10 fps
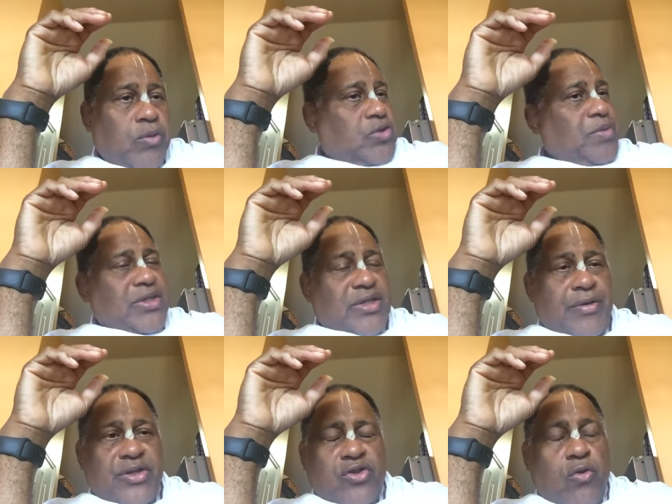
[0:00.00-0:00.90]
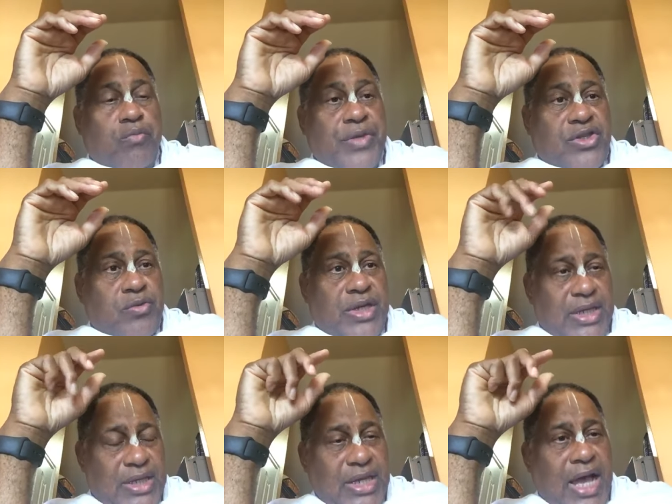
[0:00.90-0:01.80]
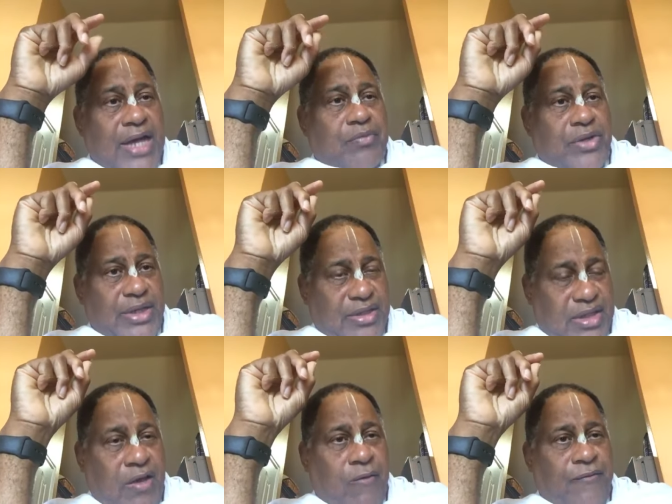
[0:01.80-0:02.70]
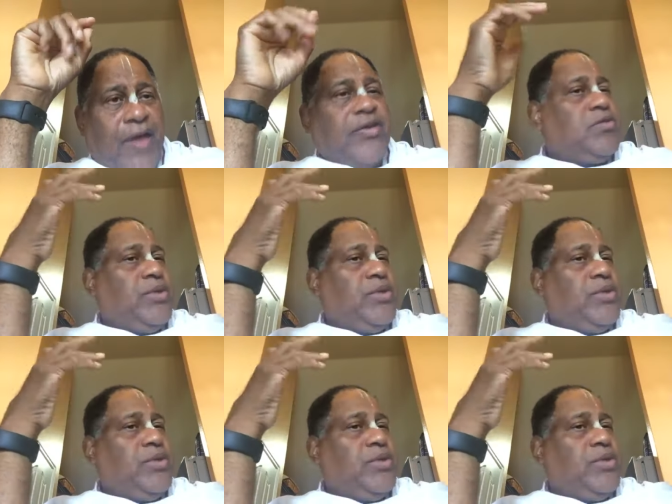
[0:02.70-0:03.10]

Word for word: which means there is no misery in the Atma itself. I've